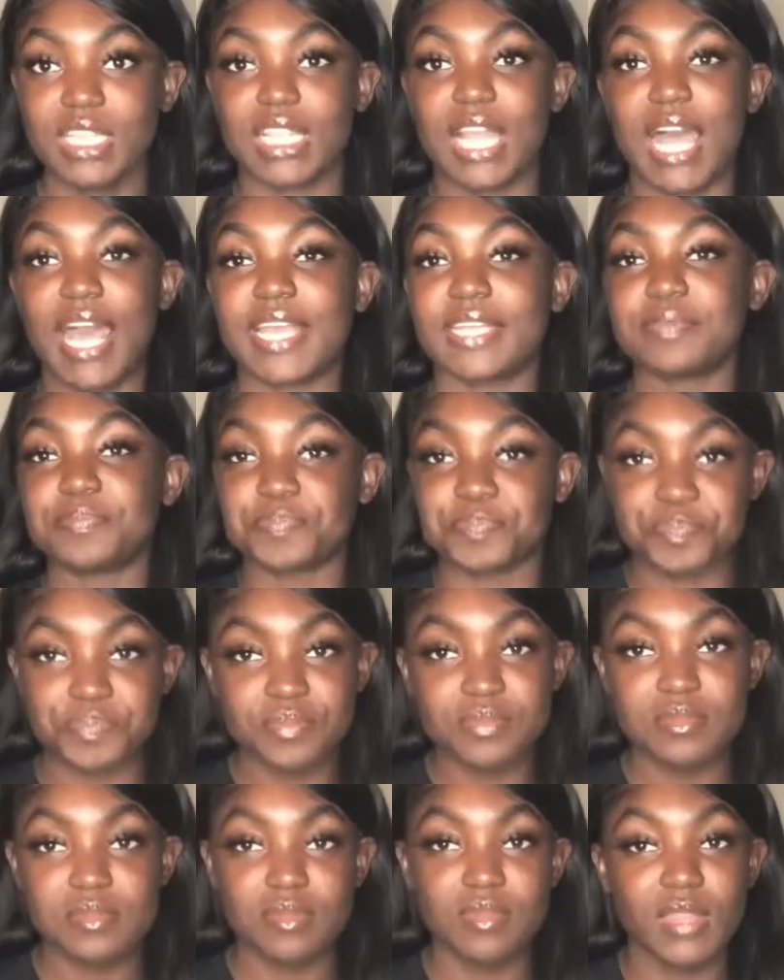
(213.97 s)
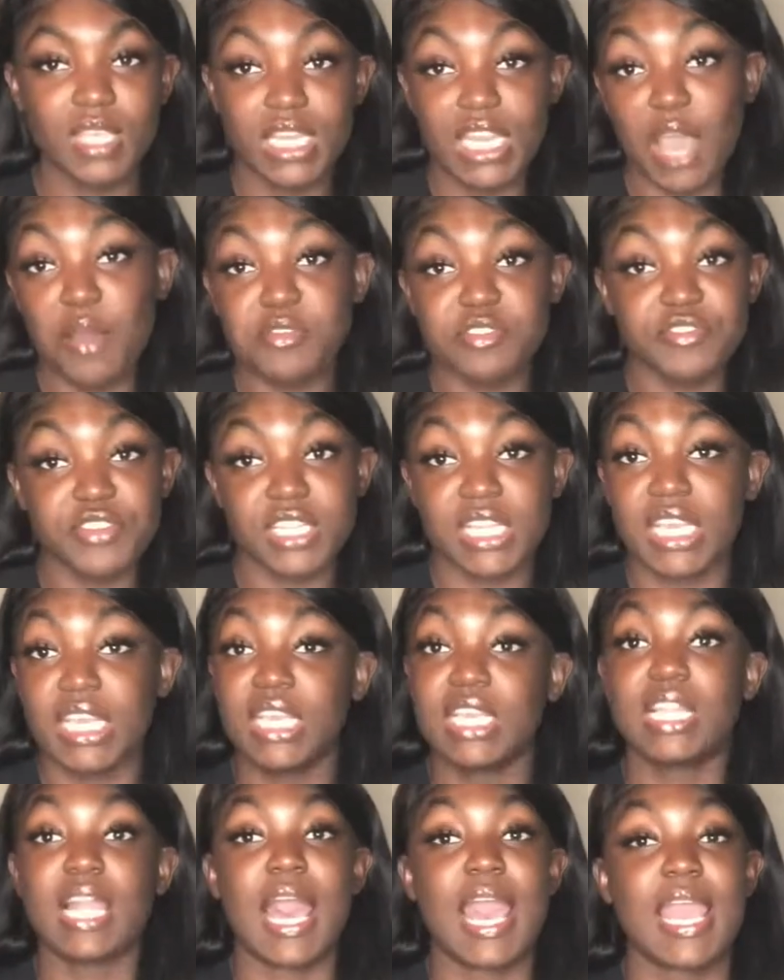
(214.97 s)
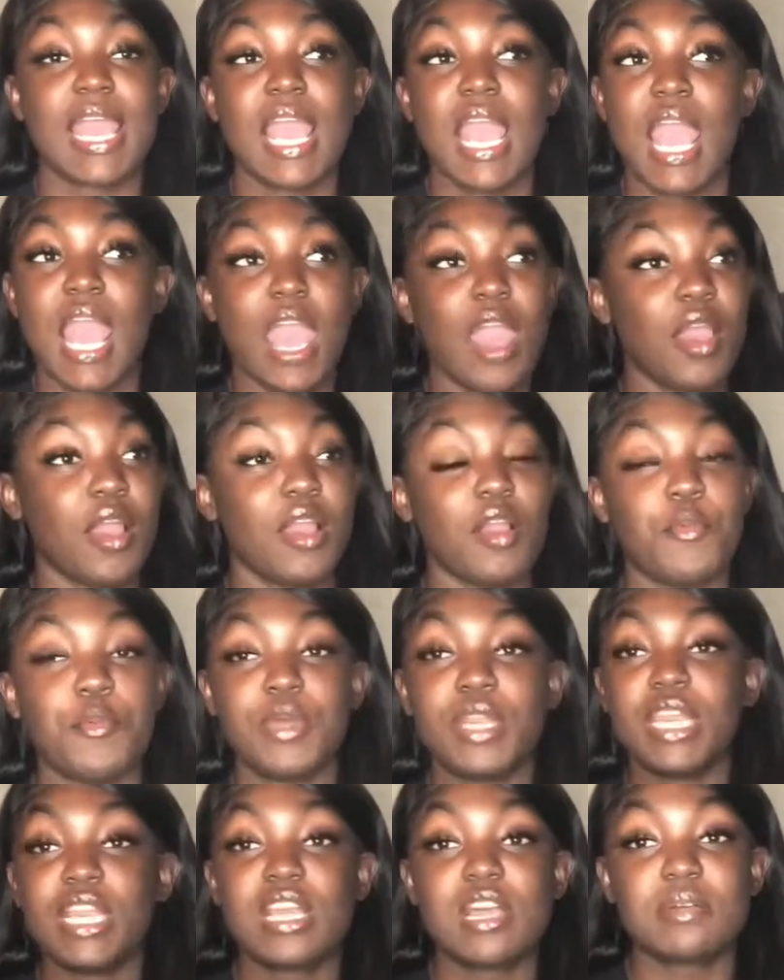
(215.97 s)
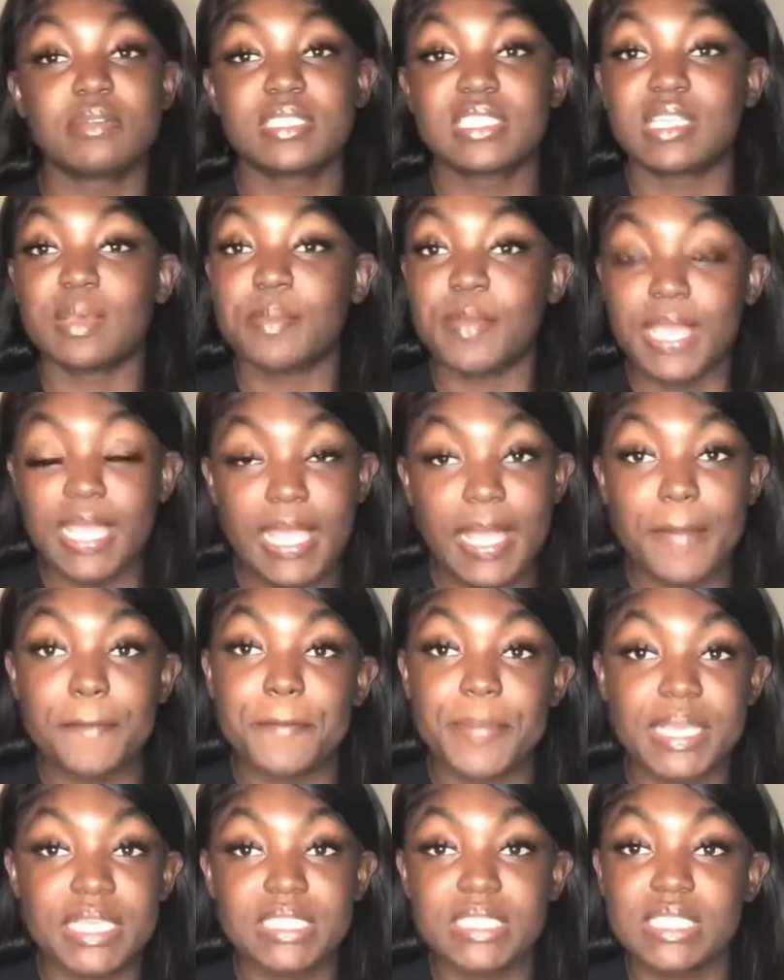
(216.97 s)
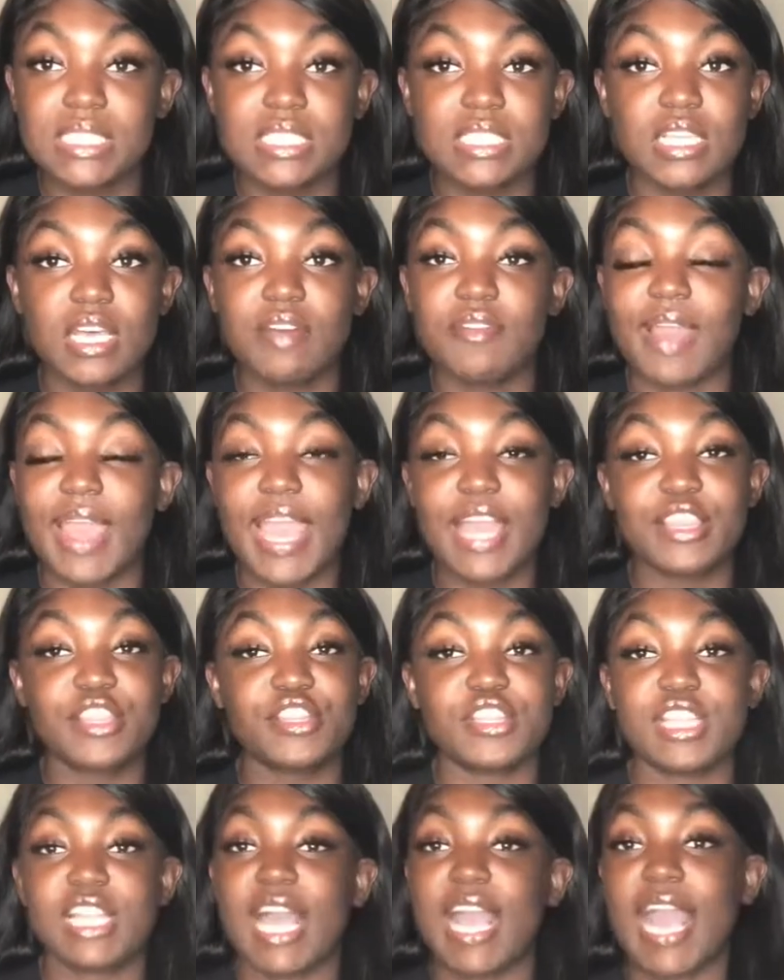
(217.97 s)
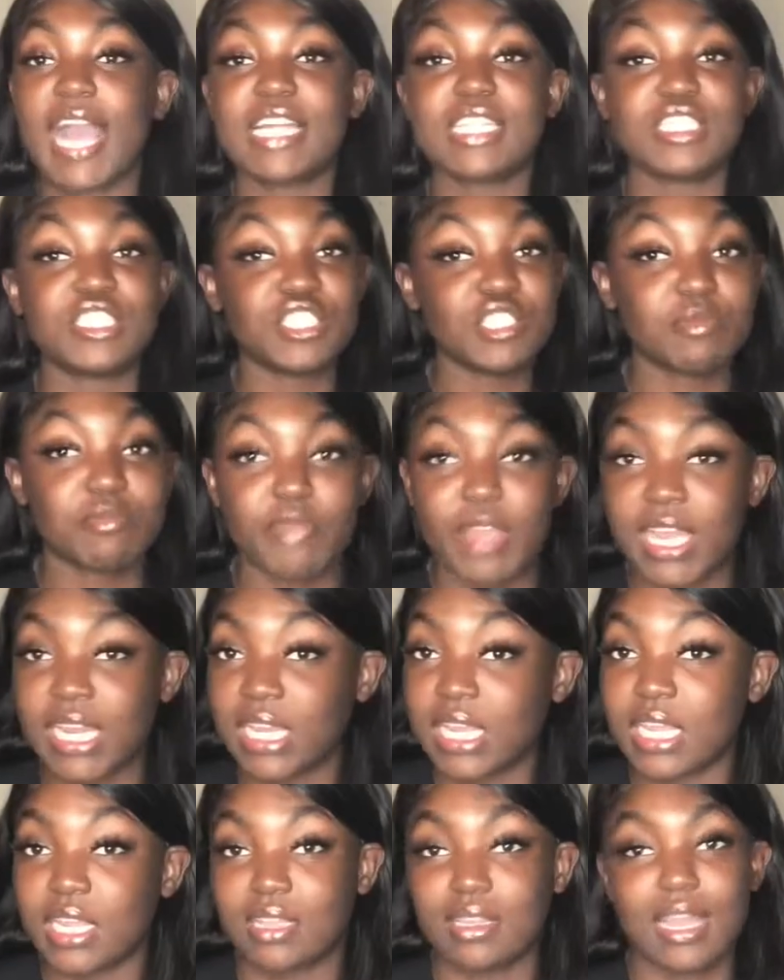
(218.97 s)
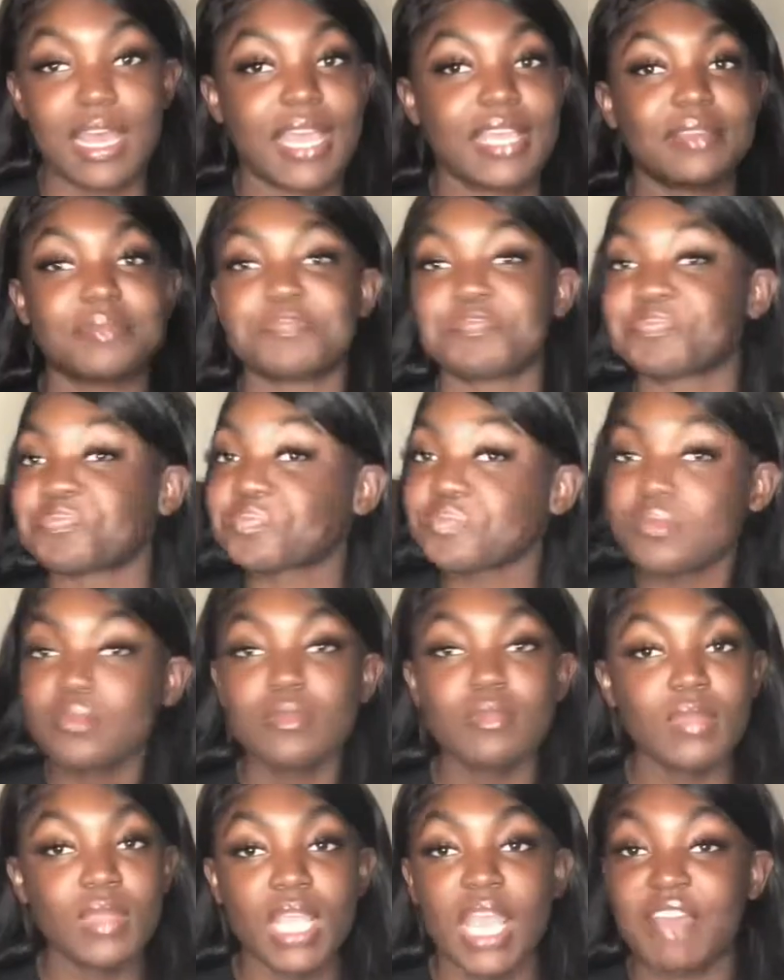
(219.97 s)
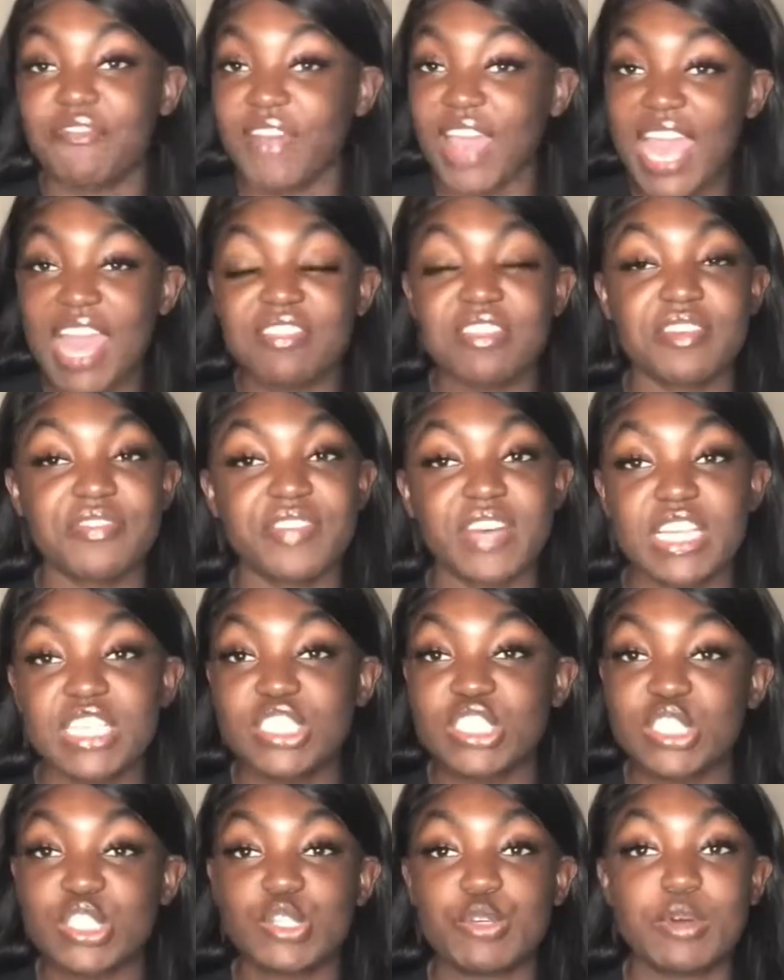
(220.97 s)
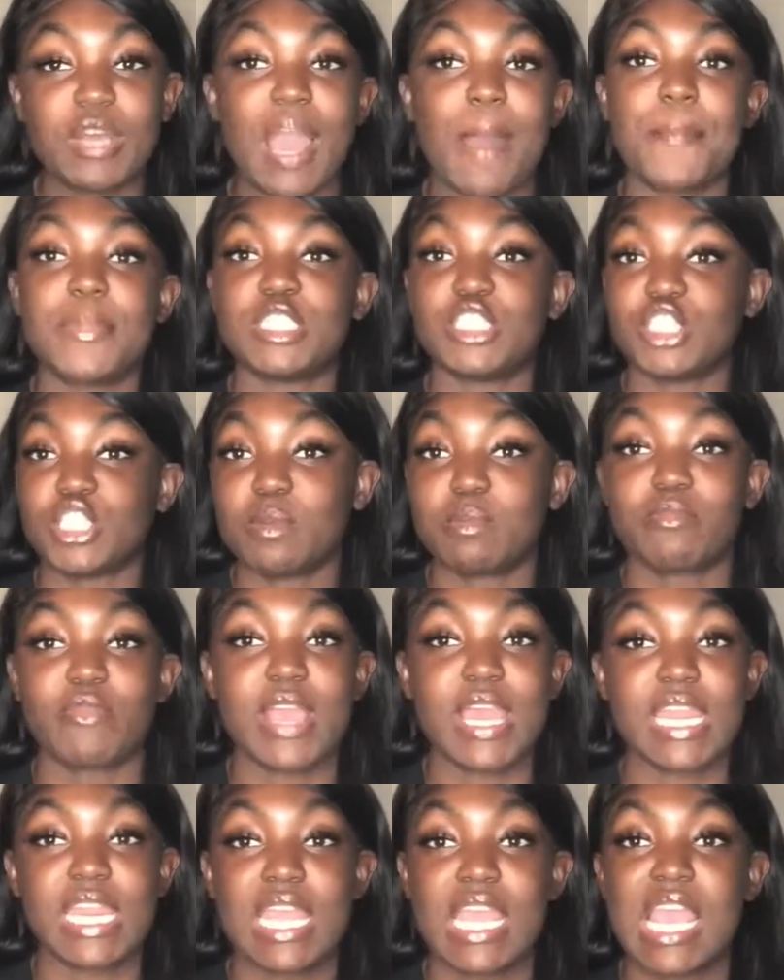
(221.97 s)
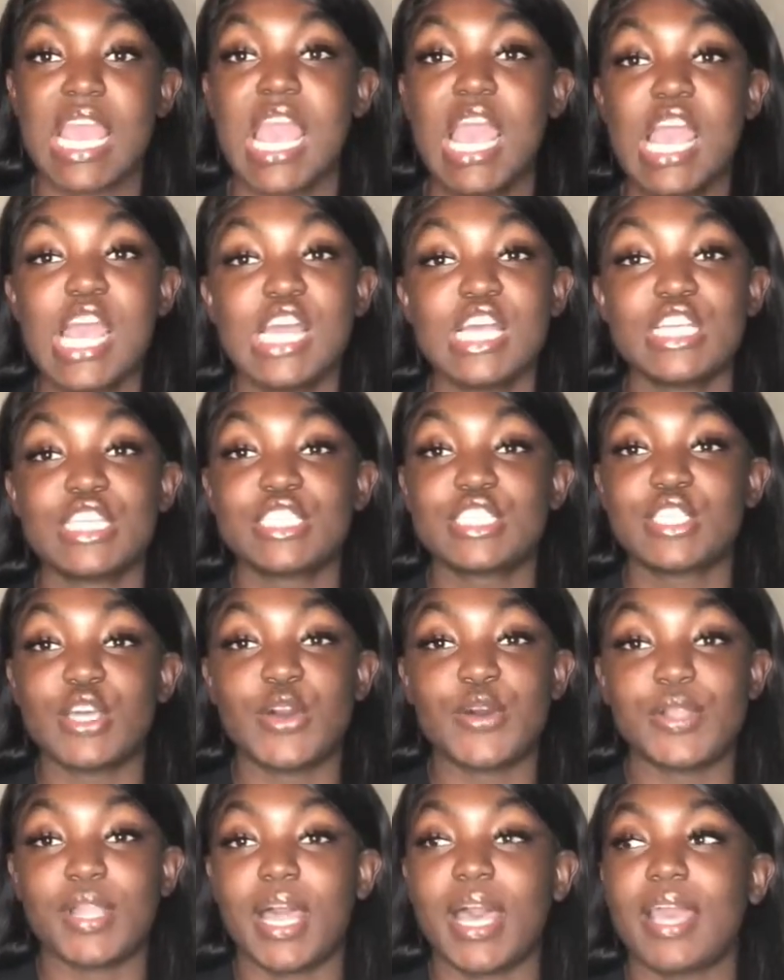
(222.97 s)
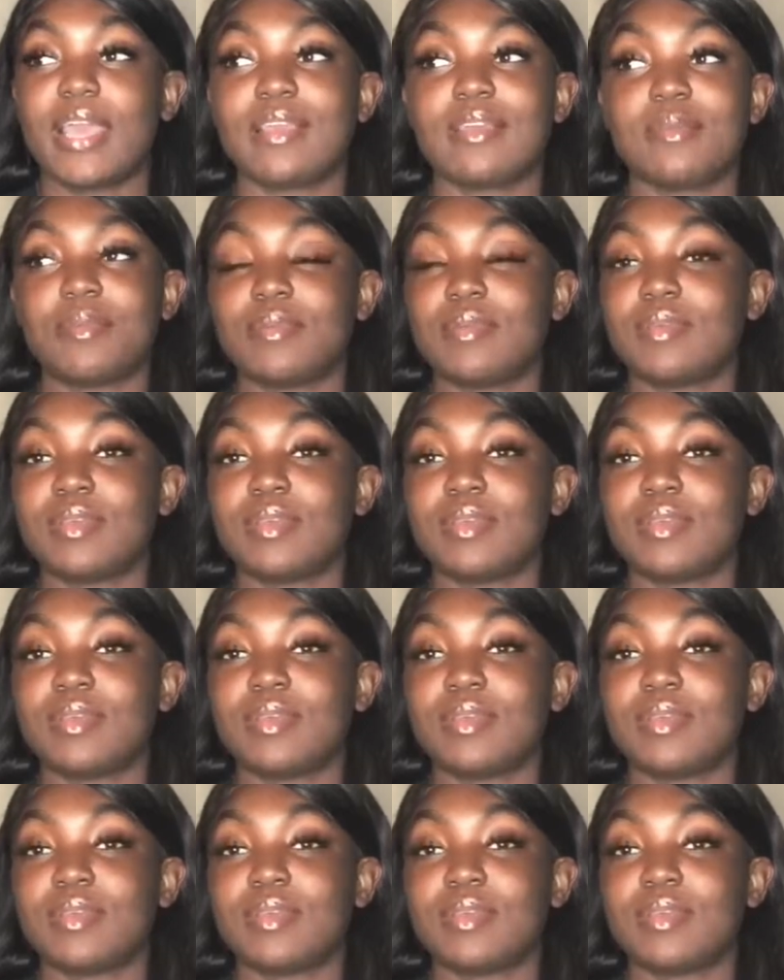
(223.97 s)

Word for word: Like, that was really it. Like, when it comes to me and business stuff, I literally, like, I jump right in. Like, if I have the funds to do it, I'm gonna jump right in. So, like,